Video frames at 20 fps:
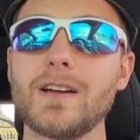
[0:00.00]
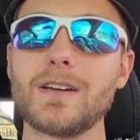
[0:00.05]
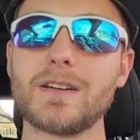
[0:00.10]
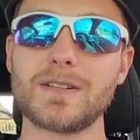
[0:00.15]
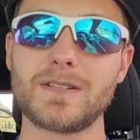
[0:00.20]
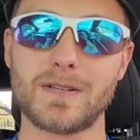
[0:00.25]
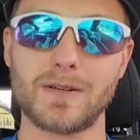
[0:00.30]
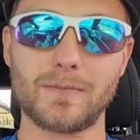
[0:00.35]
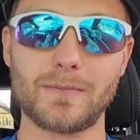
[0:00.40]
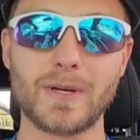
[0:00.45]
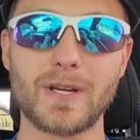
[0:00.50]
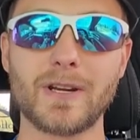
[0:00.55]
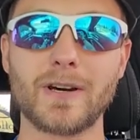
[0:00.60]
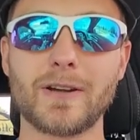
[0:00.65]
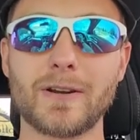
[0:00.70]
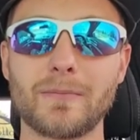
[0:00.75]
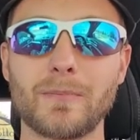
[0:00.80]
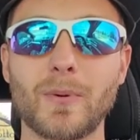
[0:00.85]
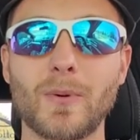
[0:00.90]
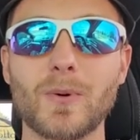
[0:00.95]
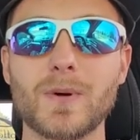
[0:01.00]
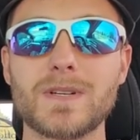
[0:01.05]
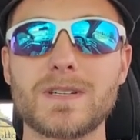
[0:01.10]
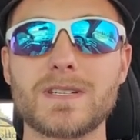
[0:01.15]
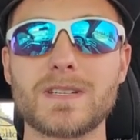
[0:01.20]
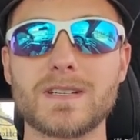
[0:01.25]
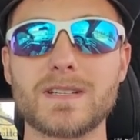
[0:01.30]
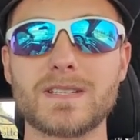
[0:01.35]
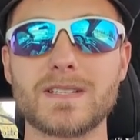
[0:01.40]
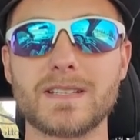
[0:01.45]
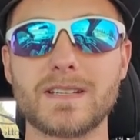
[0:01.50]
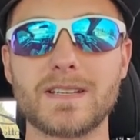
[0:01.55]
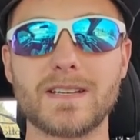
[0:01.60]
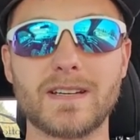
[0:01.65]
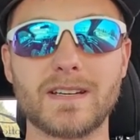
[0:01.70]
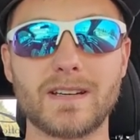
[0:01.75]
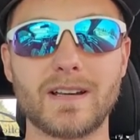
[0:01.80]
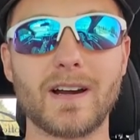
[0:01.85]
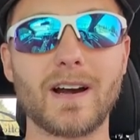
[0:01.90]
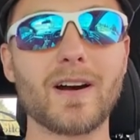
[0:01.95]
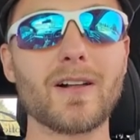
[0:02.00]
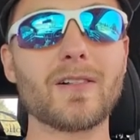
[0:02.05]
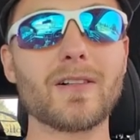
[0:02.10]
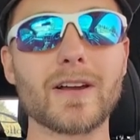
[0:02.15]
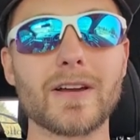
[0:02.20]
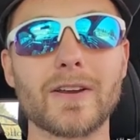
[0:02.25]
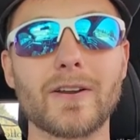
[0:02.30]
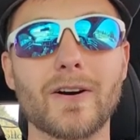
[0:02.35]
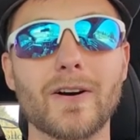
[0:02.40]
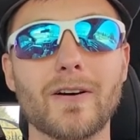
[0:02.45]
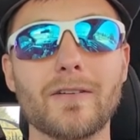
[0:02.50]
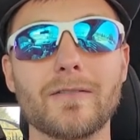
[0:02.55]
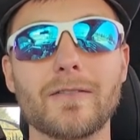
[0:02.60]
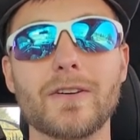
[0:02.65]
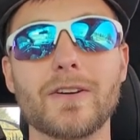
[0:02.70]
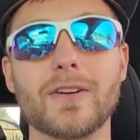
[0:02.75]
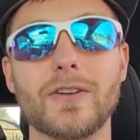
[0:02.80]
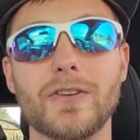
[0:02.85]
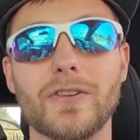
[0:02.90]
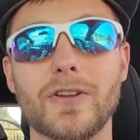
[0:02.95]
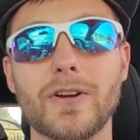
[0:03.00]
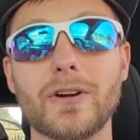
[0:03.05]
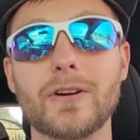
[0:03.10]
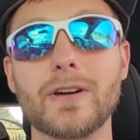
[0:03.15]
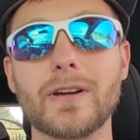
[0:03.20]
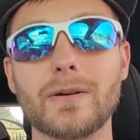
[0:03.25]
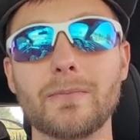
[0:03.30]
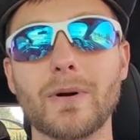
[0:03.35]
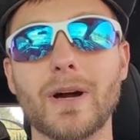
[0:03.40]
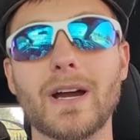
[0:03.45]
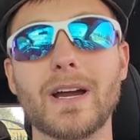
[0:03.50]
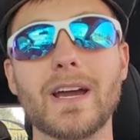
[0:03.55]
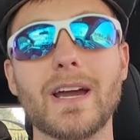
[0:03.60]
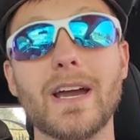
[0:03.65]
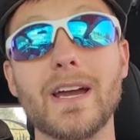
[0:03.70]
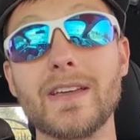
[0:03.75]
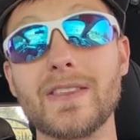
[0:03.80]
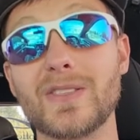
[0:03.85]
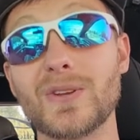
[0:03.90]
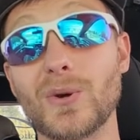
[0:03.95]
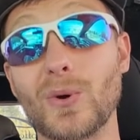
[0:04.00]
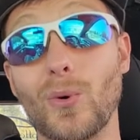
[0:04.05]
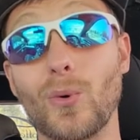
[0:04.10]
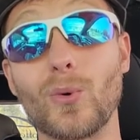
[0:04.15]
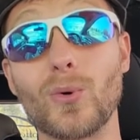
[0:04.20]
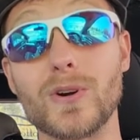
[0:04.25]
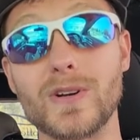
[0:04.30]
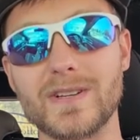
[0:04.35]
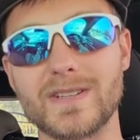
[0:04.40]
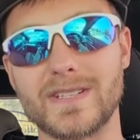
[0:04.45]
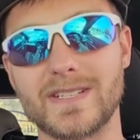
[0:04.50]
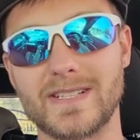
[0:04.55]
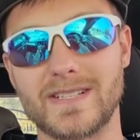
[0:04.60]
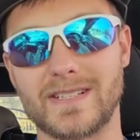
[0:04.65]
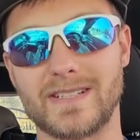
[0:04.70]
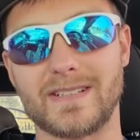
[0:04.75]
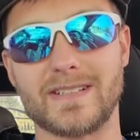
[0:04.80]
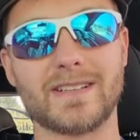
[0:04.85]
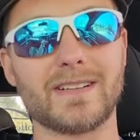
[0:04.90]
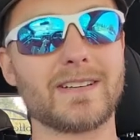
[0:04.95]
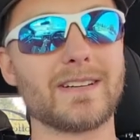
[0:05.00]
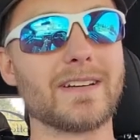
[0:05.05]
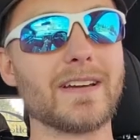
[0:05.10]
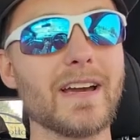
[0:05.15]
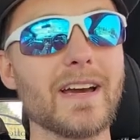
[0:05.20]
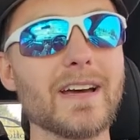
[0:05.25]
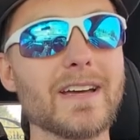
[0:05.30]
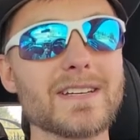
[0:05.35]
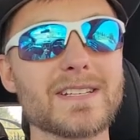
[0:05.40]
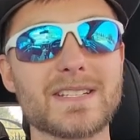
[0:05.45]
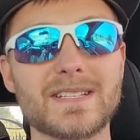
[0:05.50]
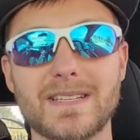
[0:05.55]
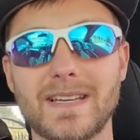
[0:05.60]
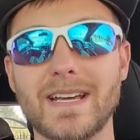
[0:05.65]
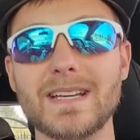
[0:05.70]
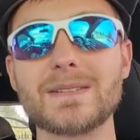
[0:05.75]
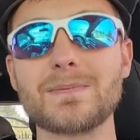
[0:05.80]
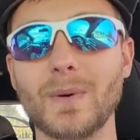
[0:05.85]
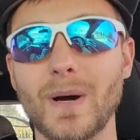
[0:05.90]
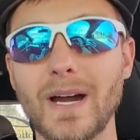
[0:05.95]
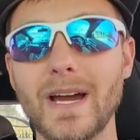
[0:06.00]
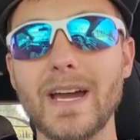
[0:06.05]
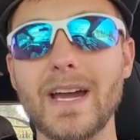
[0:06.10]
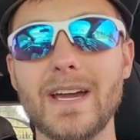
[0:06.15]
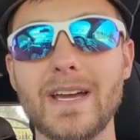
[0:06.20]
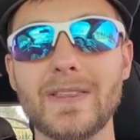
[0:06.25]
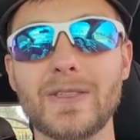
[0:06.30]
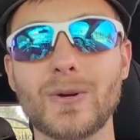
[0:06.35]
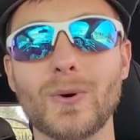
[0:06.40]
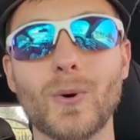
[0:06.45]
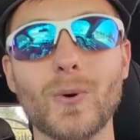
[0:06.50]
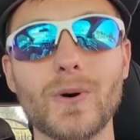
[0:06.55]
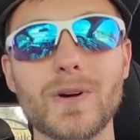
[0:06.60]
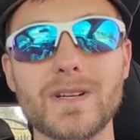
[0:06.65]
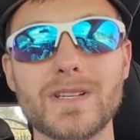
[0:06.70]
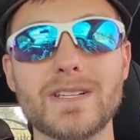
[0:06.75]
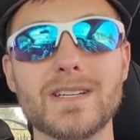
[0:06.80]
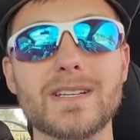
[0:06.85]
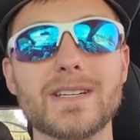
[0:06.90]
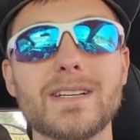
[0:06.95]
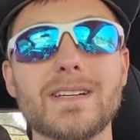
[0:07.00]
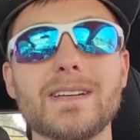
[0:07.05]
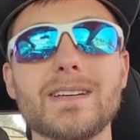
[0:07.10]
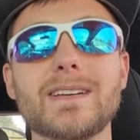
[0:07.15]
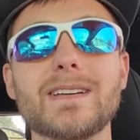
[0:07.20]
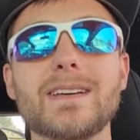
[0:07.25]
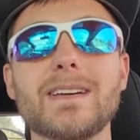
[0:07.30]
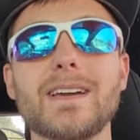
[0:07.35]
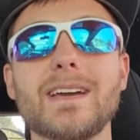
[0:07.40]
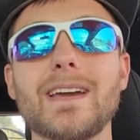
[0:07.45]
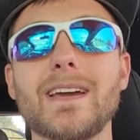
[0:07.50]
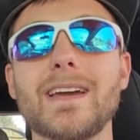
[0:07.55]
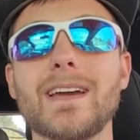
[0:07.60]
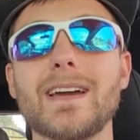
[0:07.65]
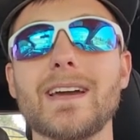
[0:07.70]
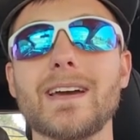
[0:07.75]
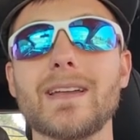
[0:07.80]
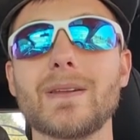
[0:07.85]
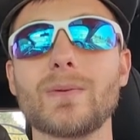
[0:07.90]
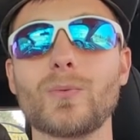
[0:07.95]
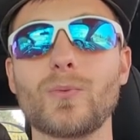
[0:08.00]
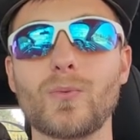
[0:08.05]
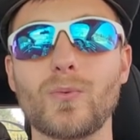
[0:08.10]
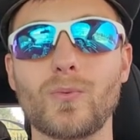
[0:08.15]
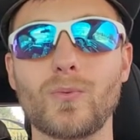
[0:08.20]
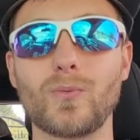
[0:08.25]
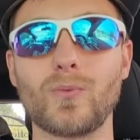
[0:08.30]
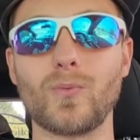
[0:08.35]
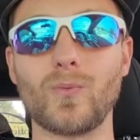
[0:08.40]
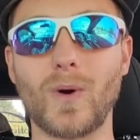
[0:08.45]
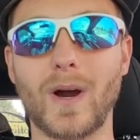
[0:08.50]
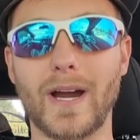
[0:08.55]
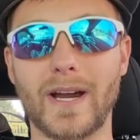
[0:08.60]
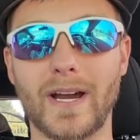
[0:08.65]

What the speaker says: So I've been unemployed since then, got laid off during my 8th quarantine. Yes, that's my 8th quarantine, and I